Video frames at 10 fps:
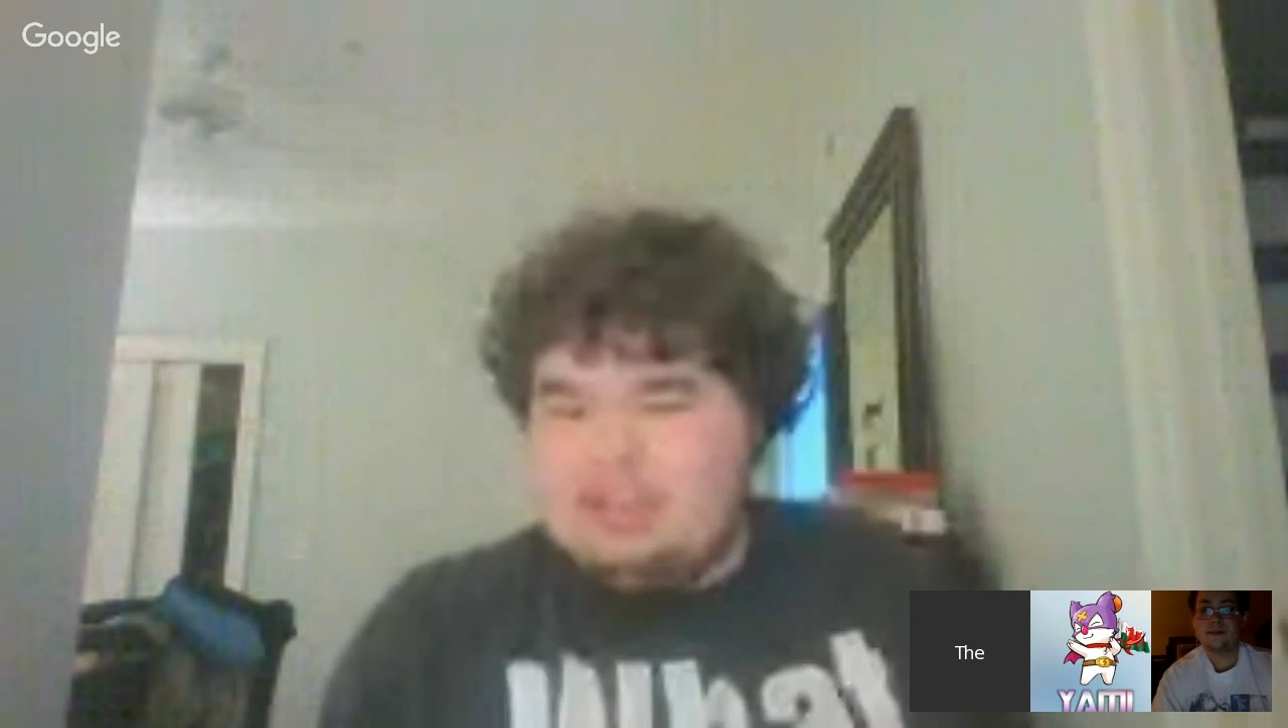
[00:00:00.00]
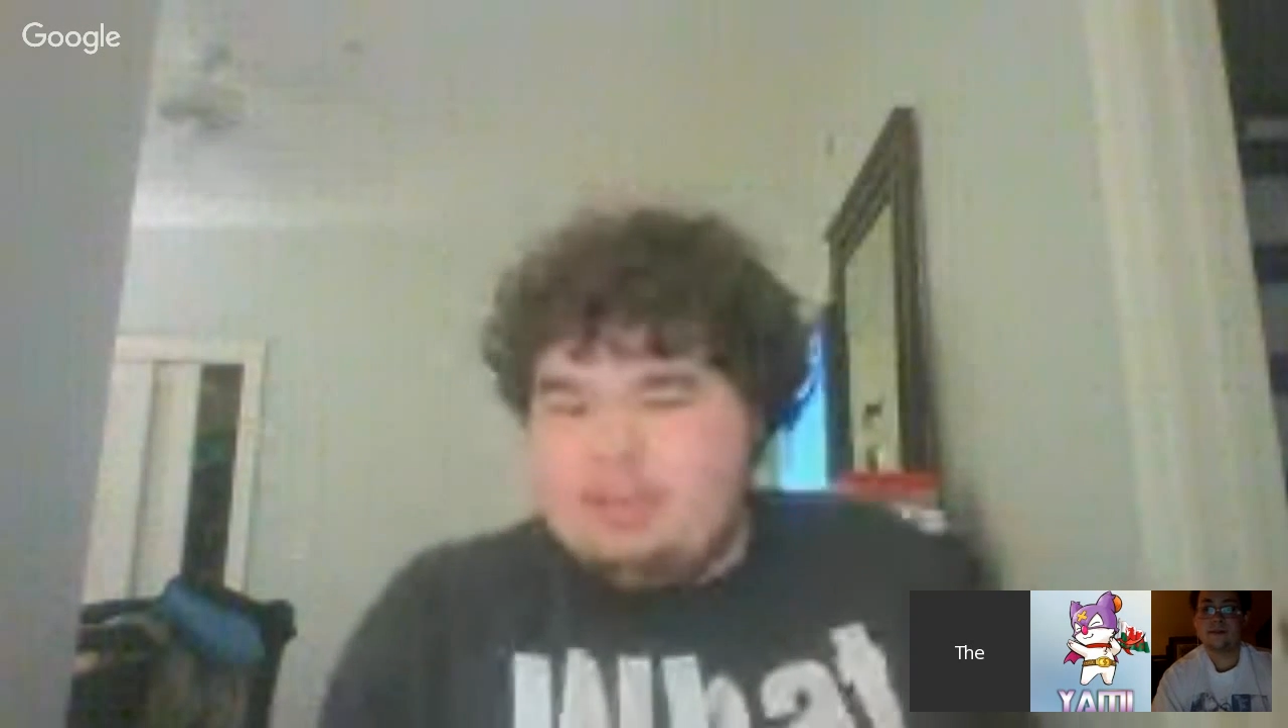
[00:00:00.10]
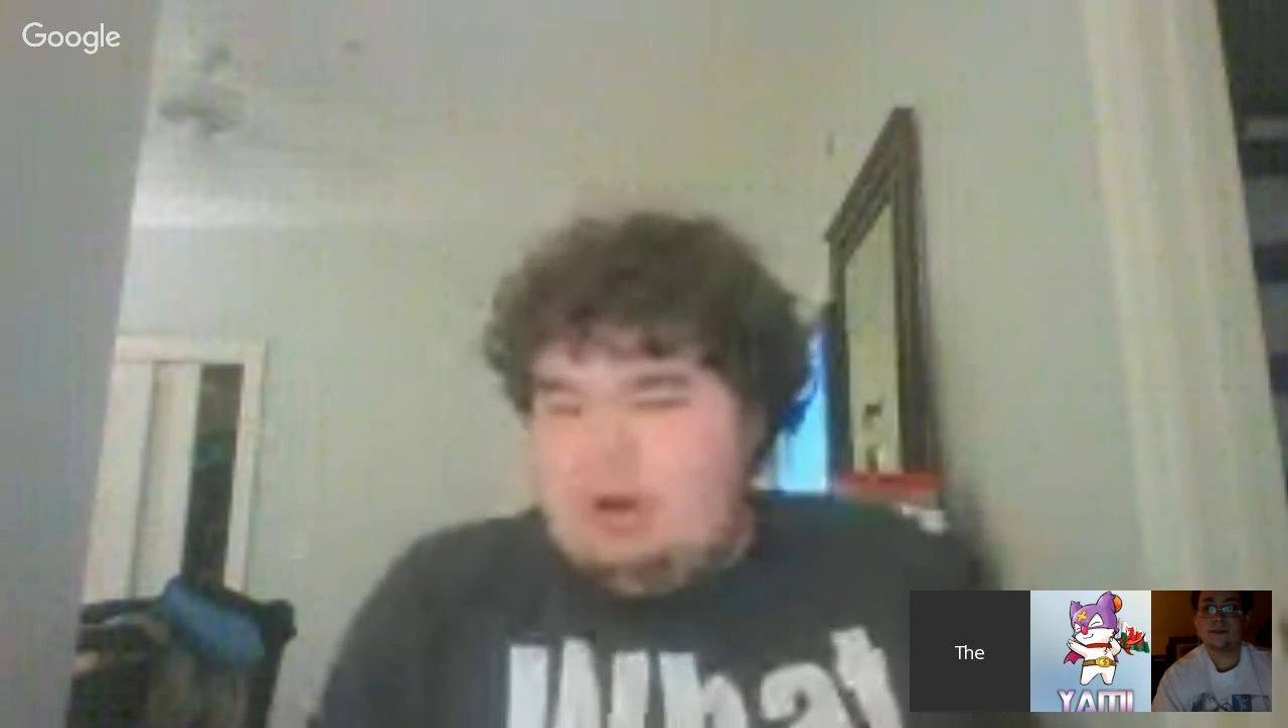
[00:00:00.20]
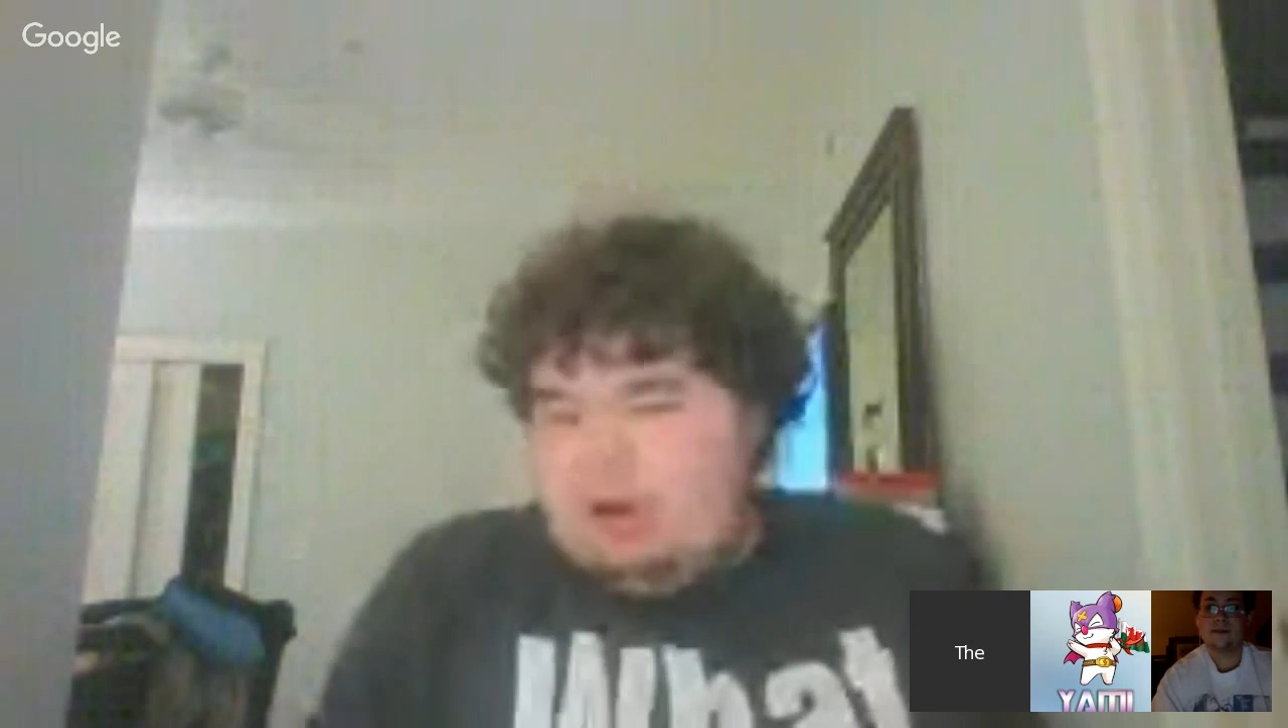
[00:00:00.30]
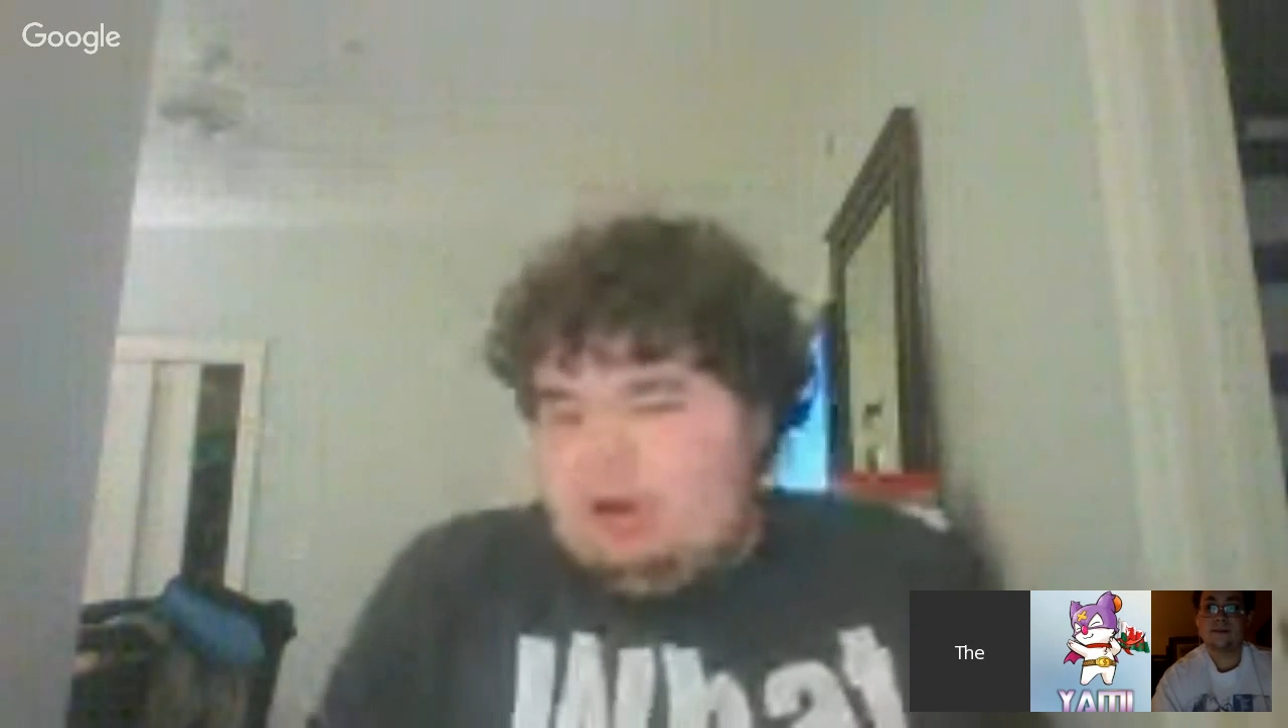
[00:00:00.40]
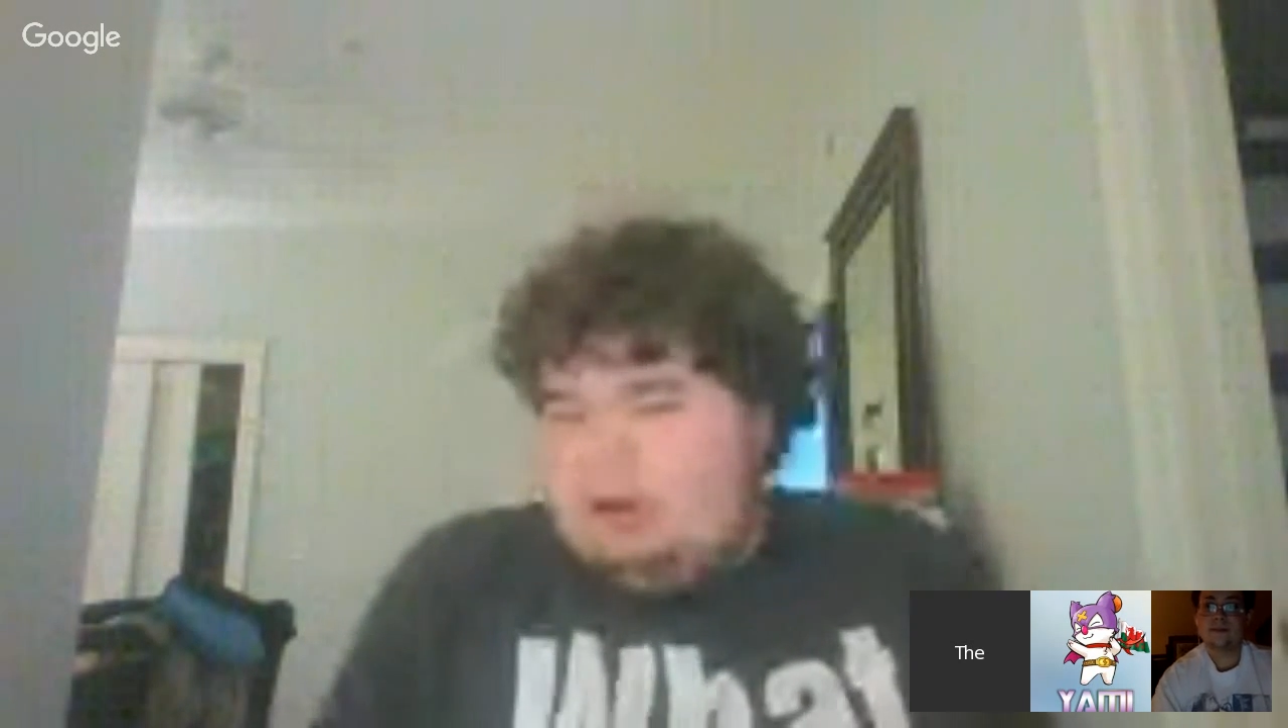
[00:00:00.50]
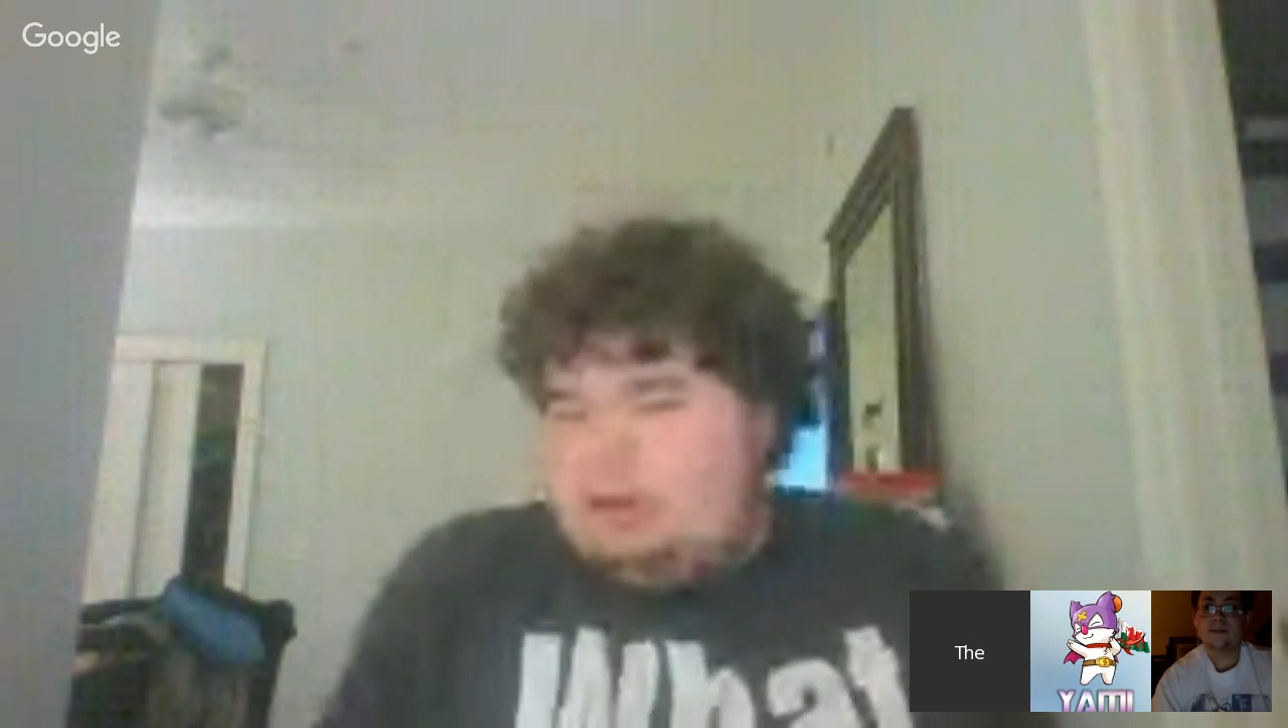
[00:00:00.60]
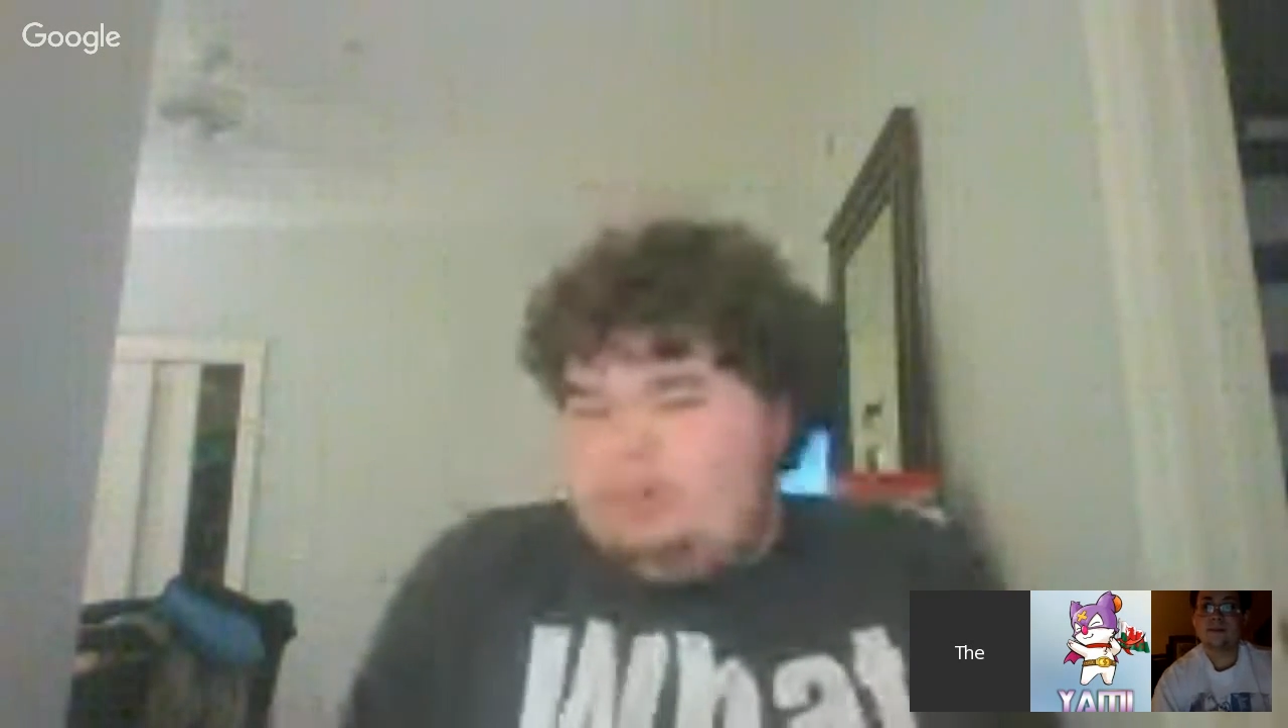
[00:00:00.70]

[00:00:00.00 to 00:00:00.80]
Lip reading: them all.